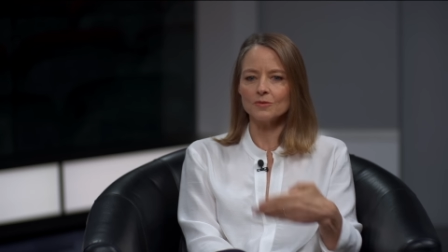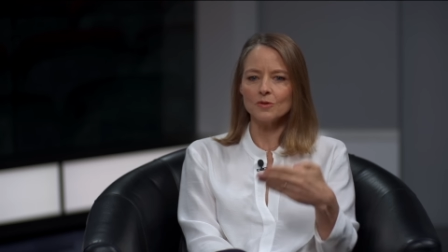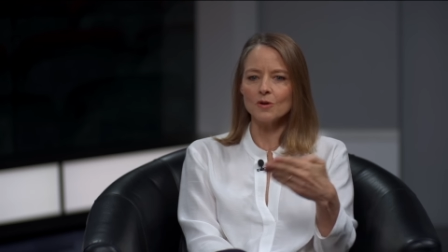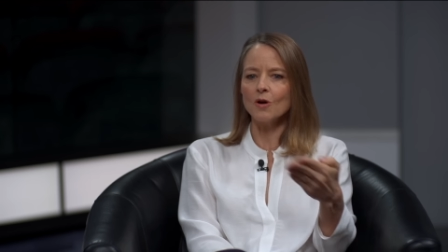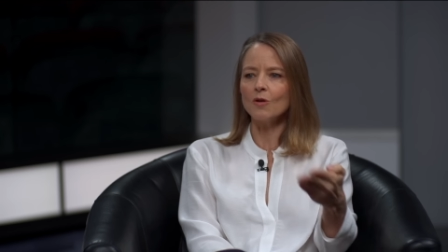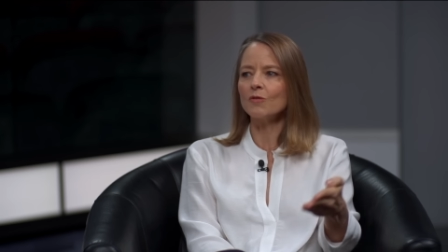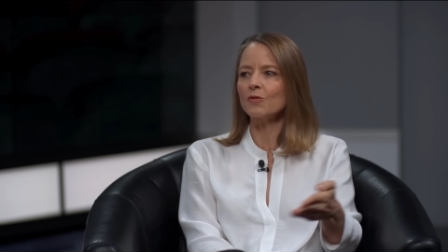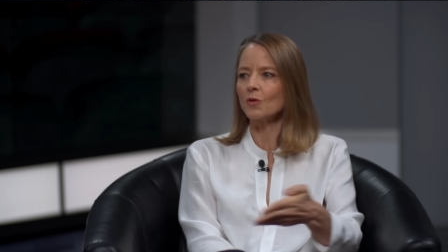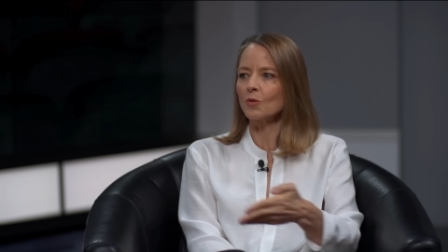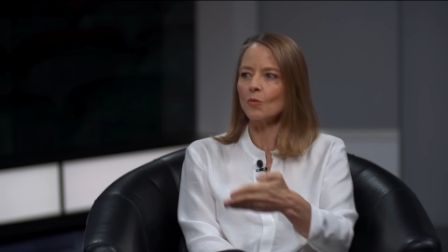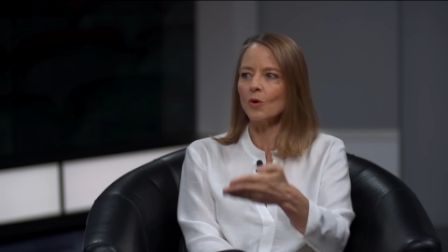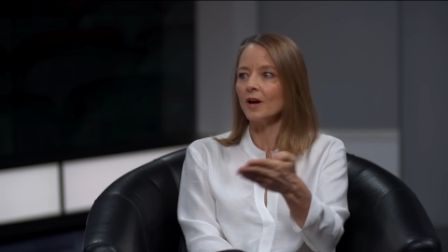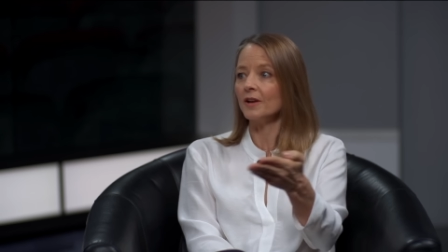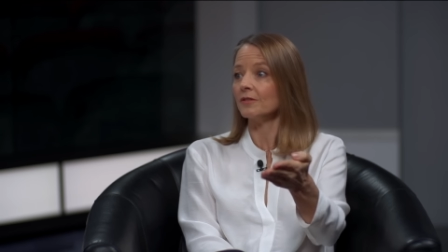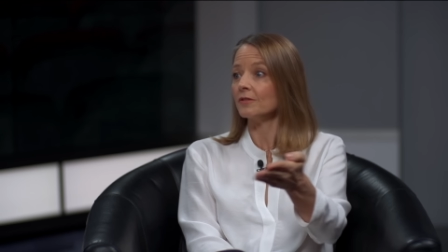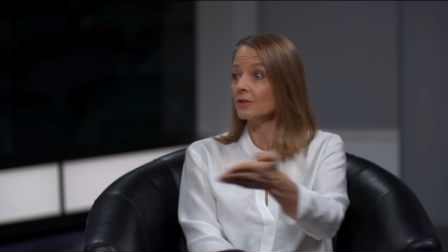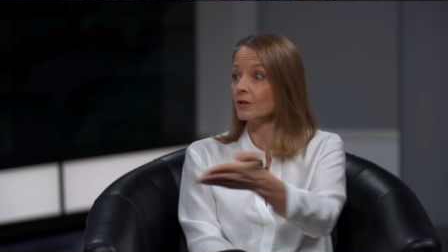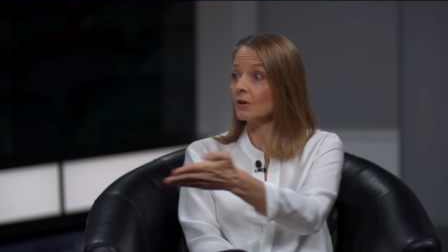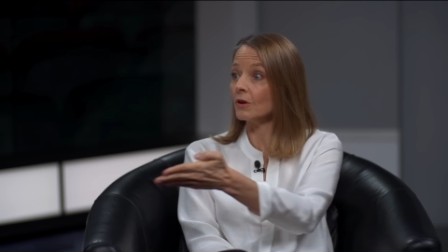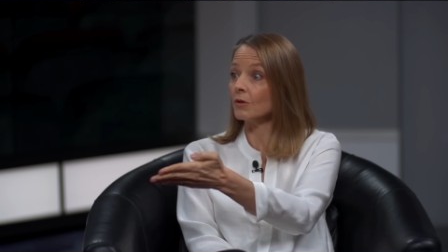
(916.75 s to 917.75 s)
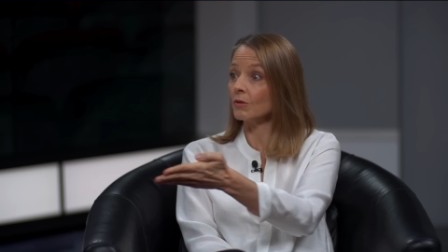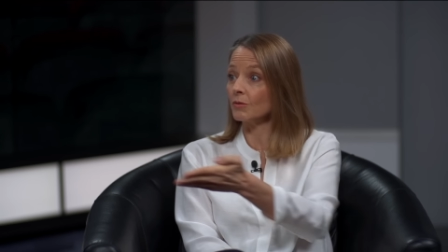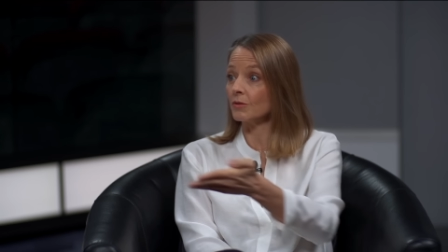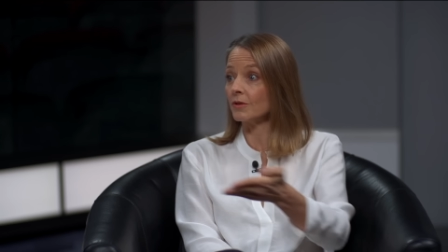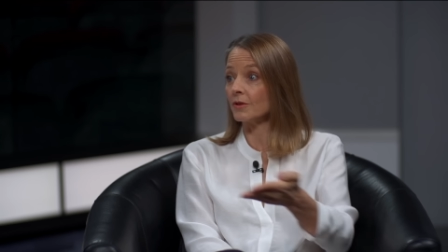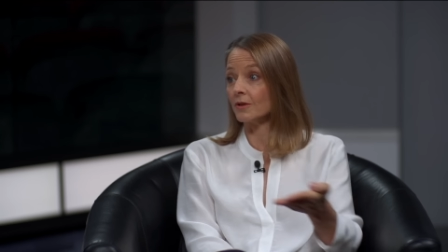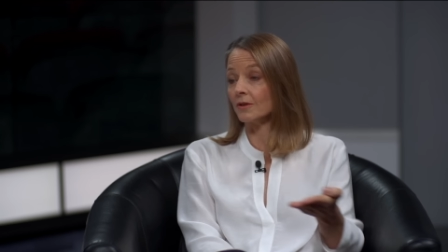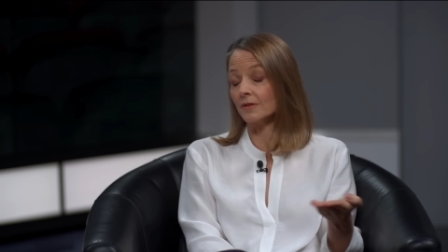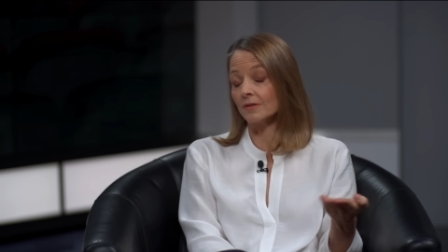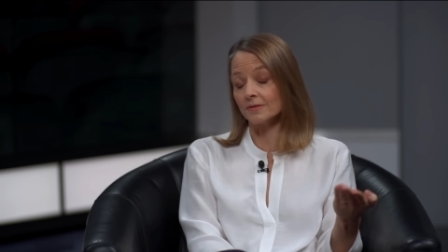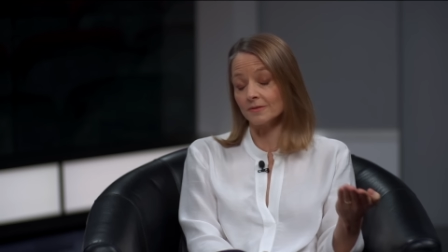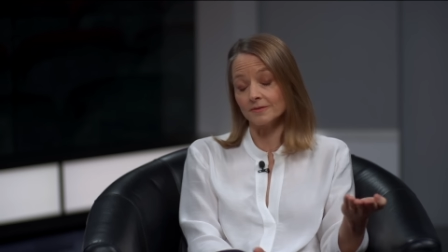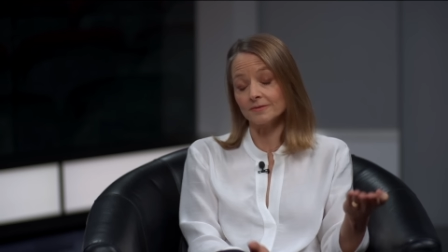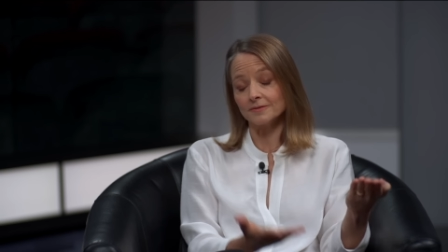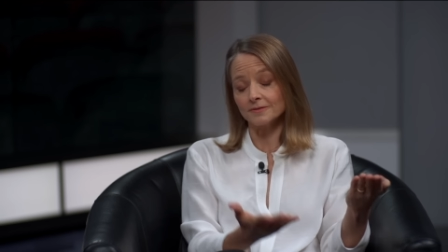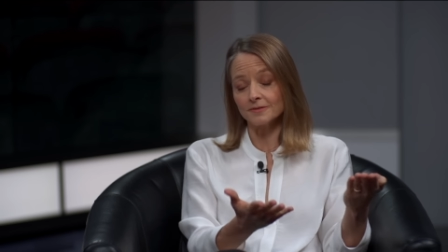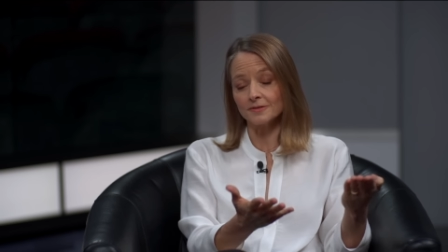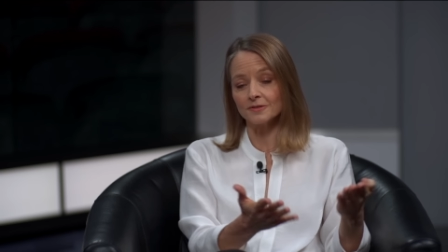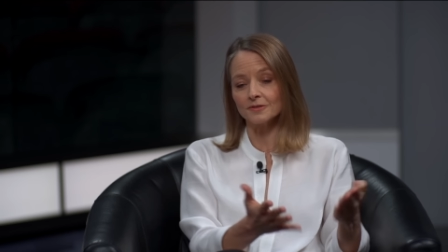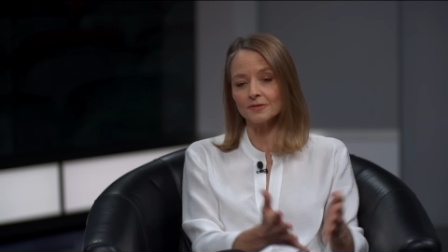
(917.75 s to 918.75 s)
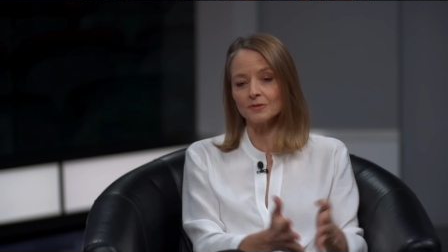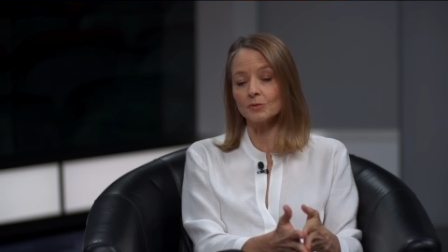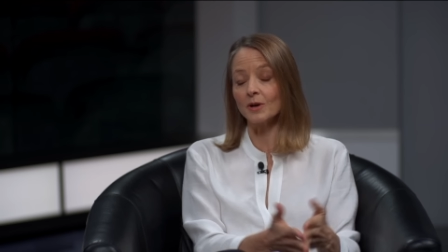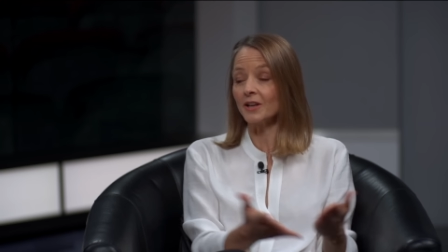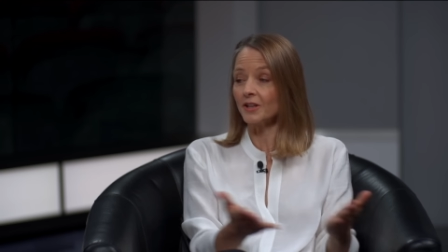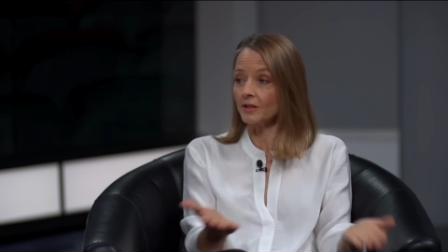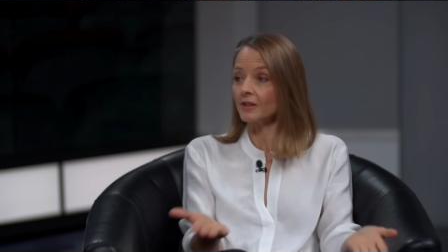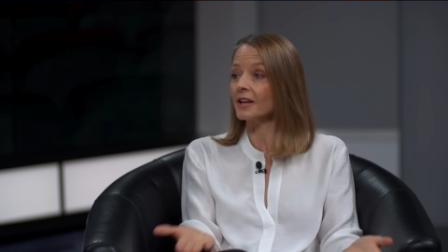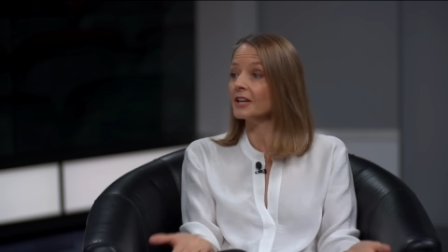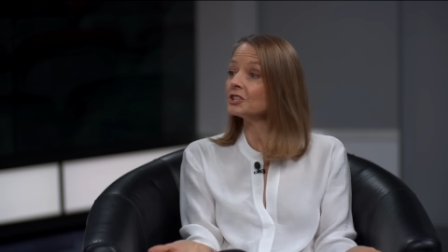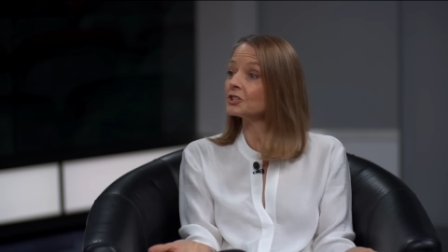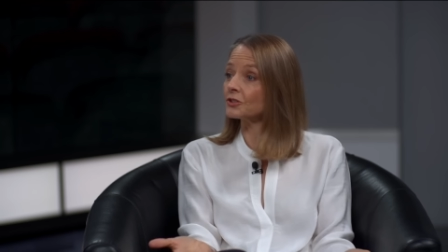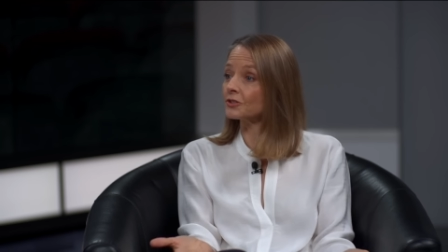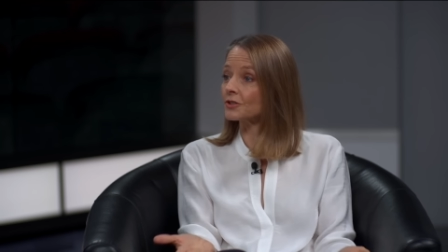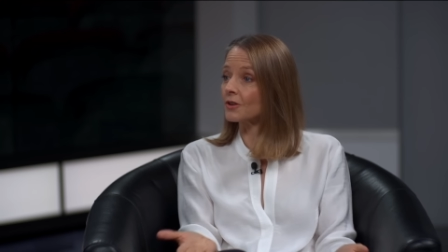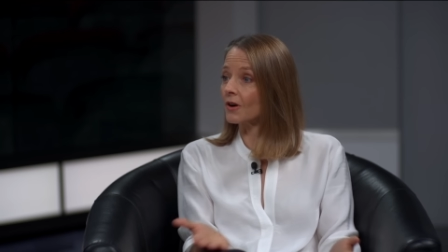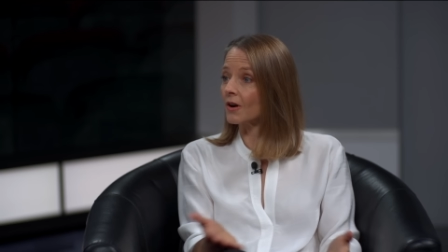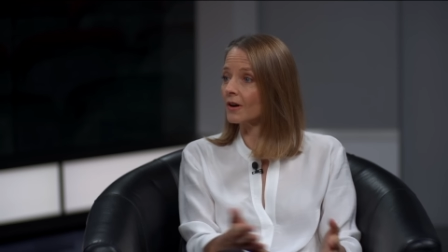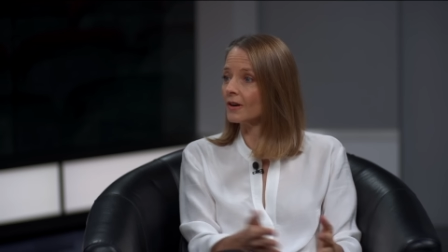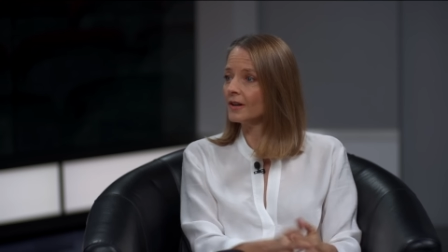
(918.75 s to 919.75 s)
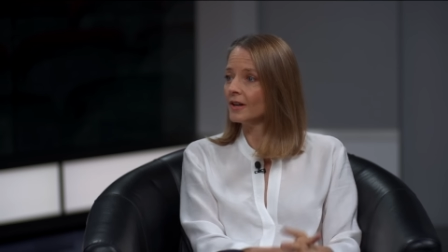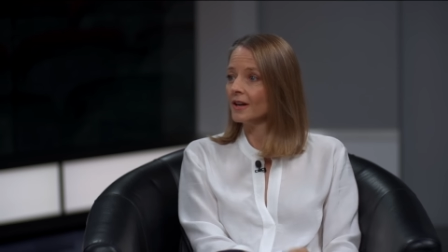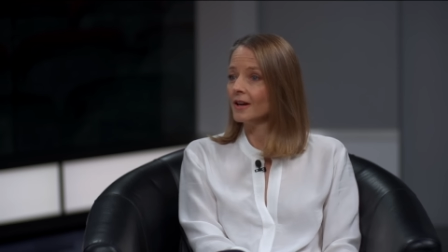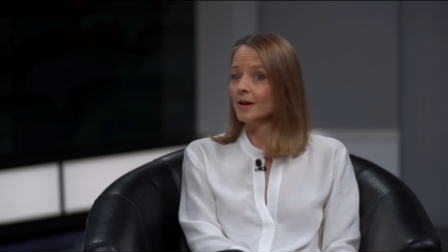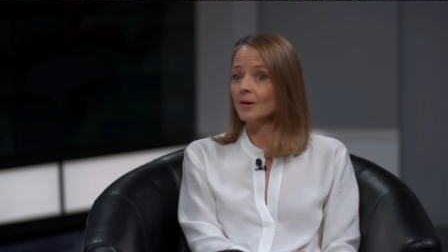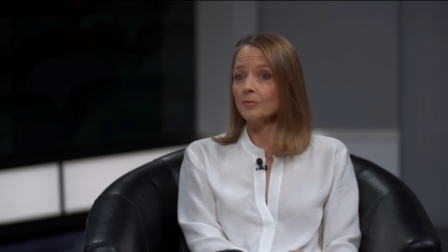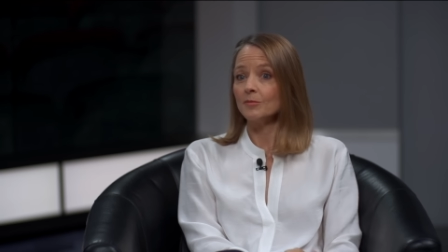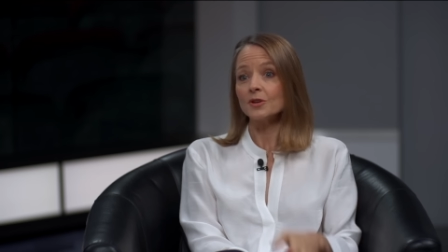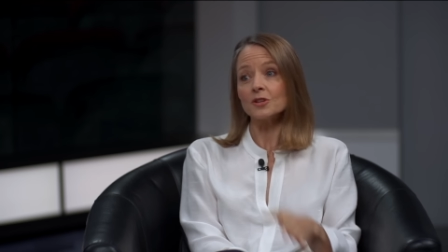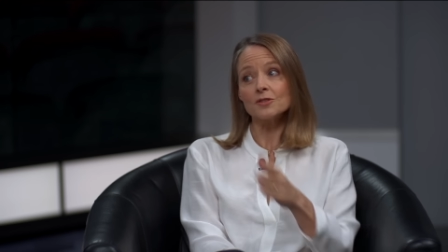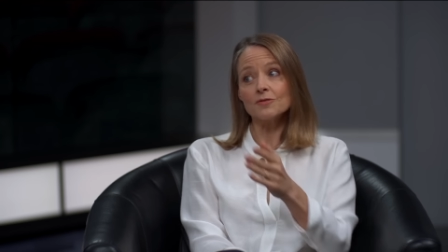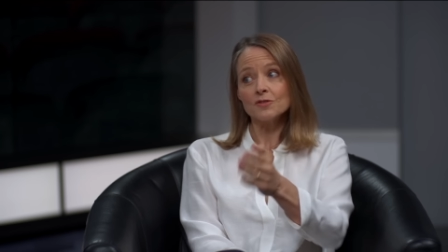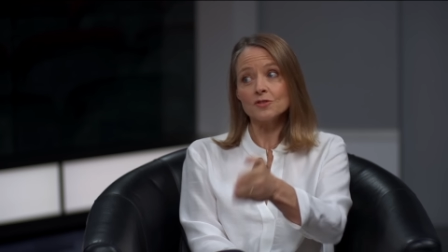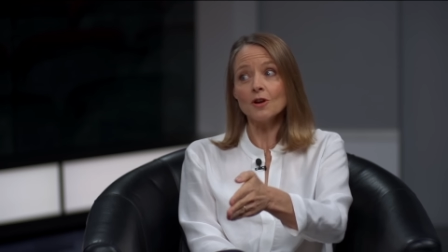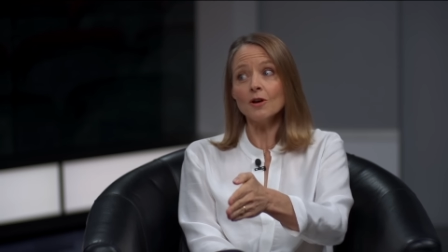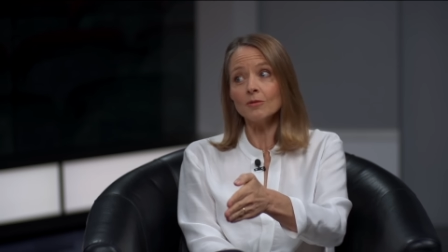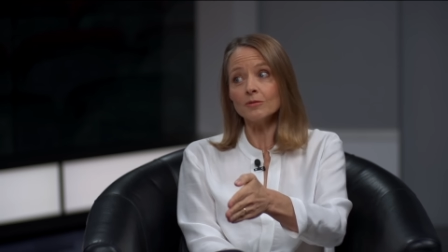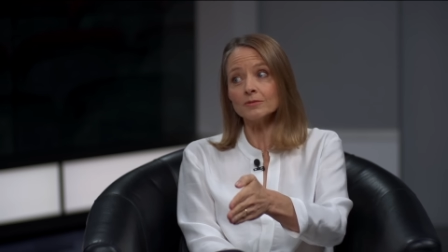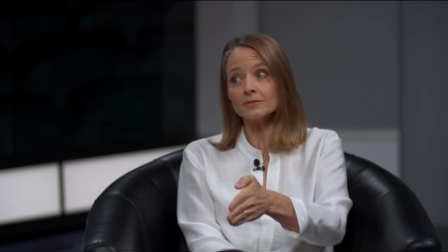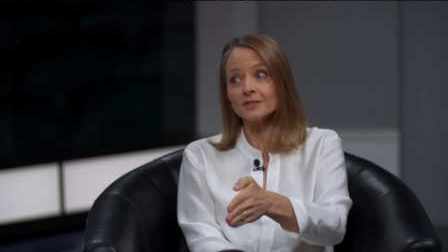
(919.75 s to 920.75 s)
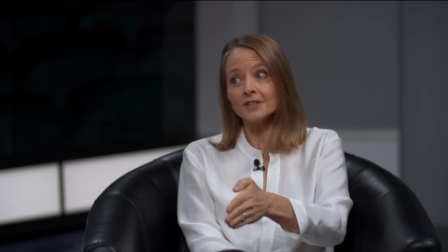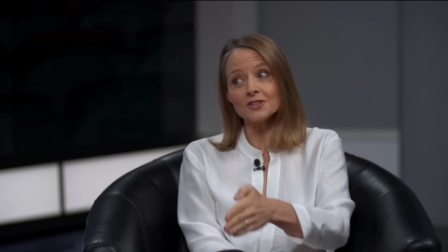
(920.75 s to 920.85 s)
over what you know the regulations are because if you don't,